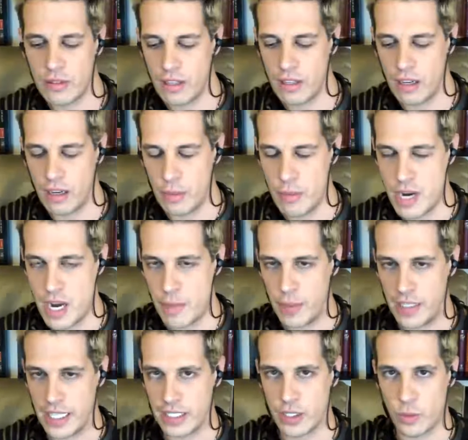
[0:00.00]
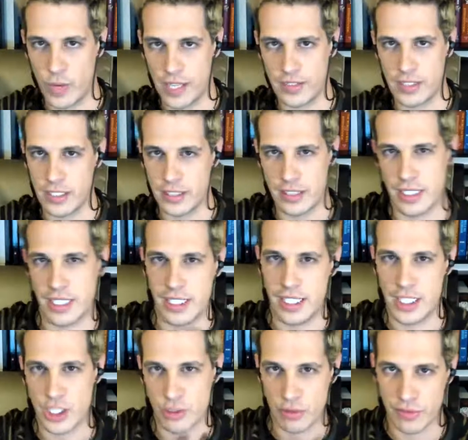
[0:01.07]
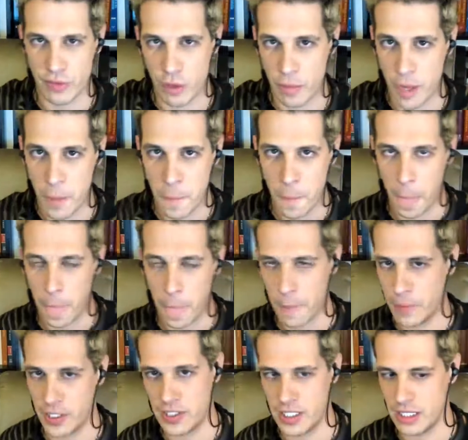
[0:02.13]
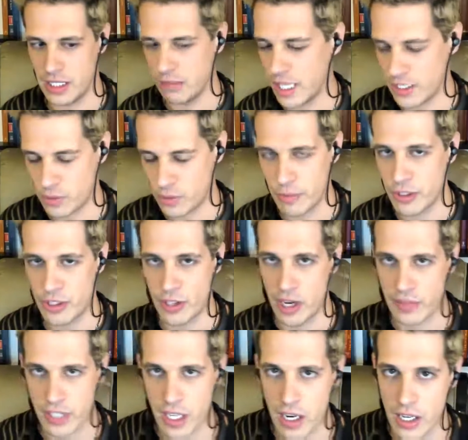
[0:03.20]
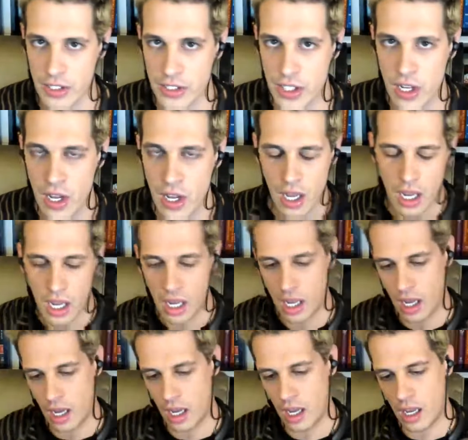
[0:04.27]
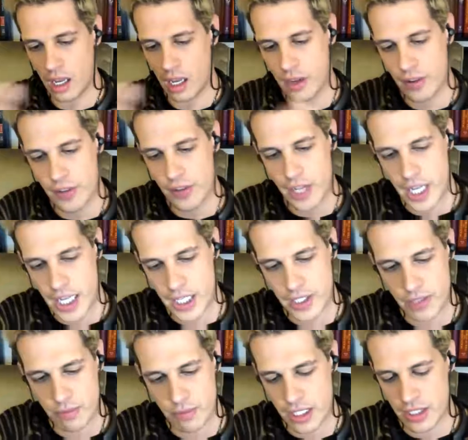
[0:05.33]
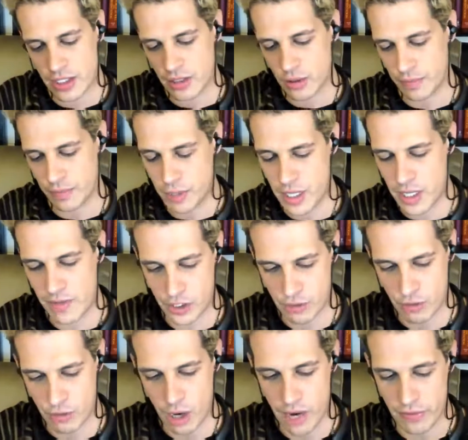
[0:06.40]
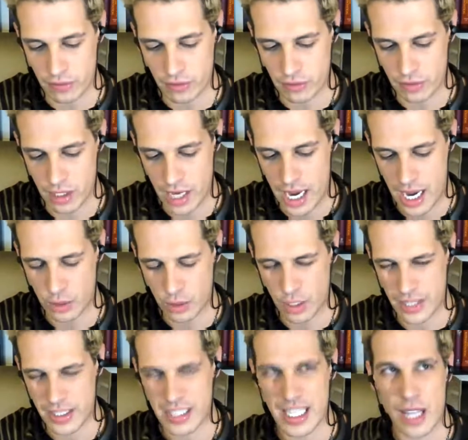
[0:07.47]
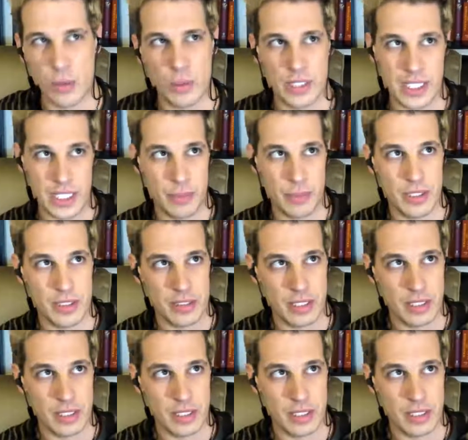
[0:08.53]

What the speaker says: manipulated the West into thinking he's a reformer because he lets women drive cars. His sort of previous rival, I think it's Al Walid bin